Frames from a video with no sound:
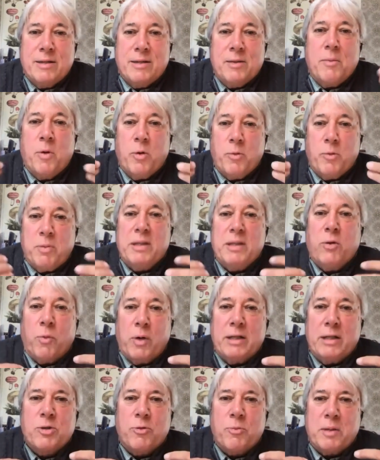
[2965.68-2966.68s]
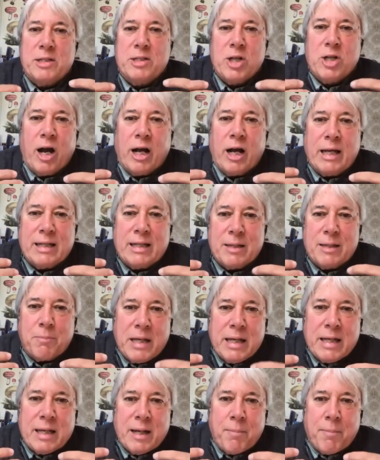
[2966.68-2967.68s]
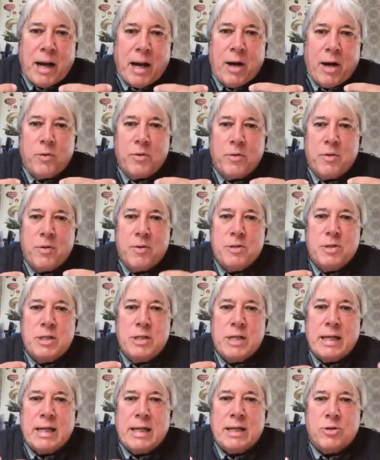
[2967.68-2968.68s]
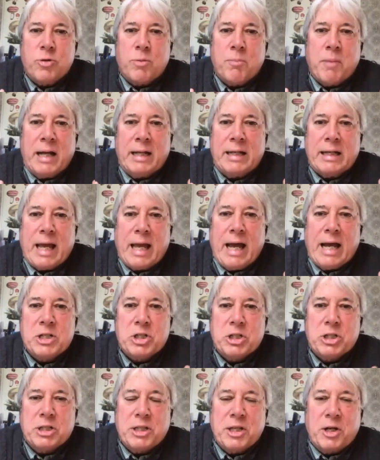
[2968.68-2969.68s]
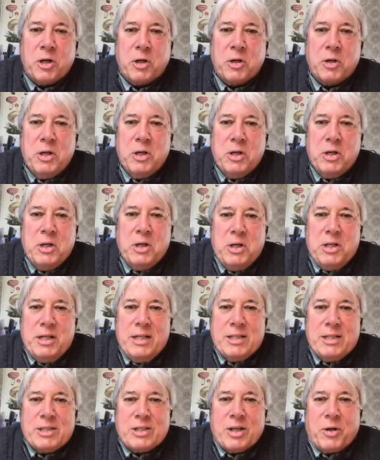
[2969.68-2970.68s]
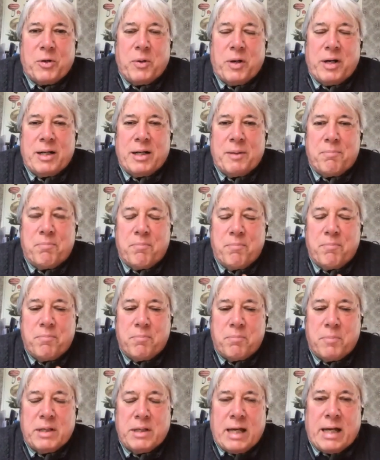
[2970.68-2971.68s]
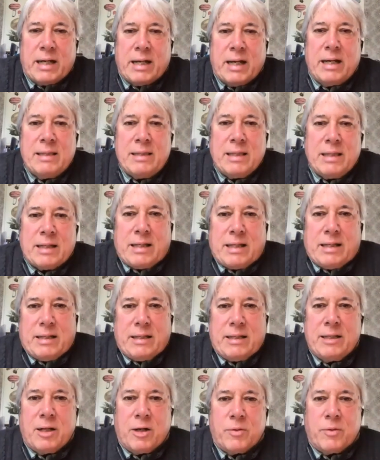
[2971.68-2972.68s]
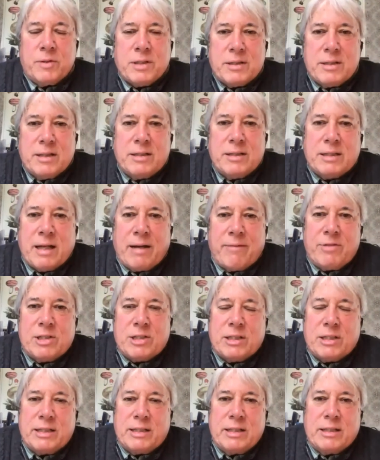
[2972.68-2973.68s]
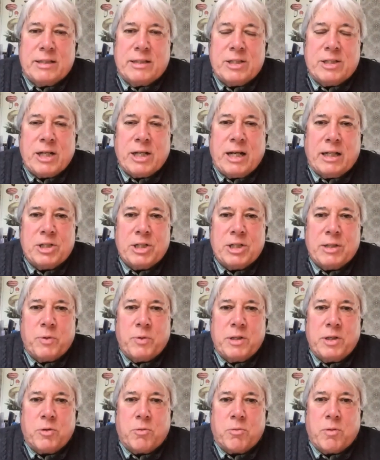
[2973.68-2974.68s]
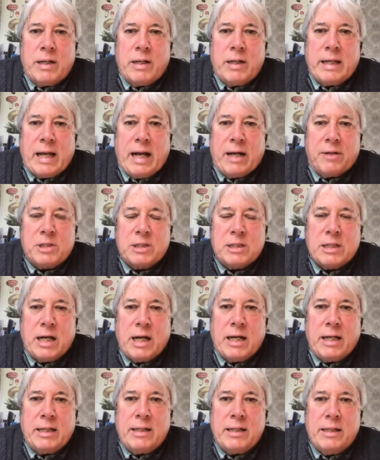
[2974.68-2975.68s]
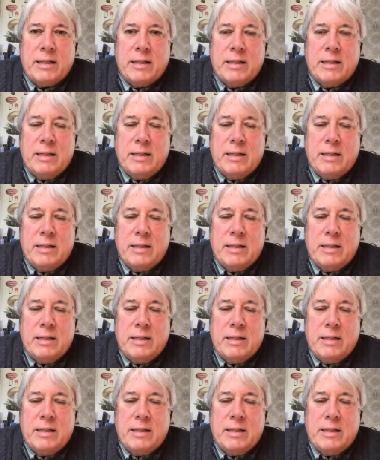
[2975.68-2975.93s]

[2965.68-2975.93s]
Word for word: who have been the ones who have been talking to me about taking dramatic action there so um but yeah i think you know it's obviously challenging when you're writing outside